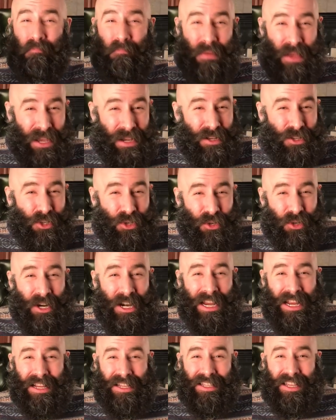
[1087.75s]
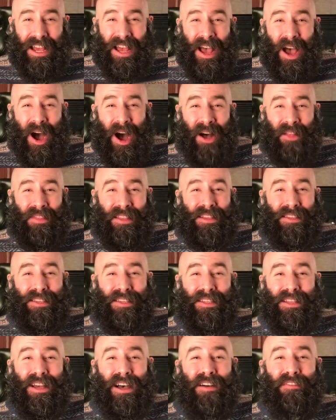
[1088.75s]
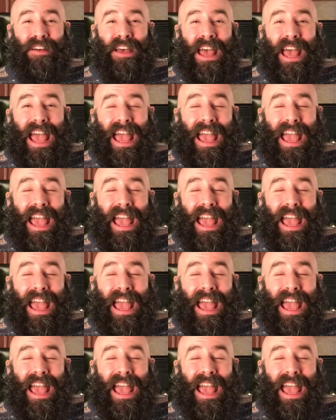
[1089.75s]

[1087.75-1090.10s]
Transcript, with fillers: Big drinks on this stuff.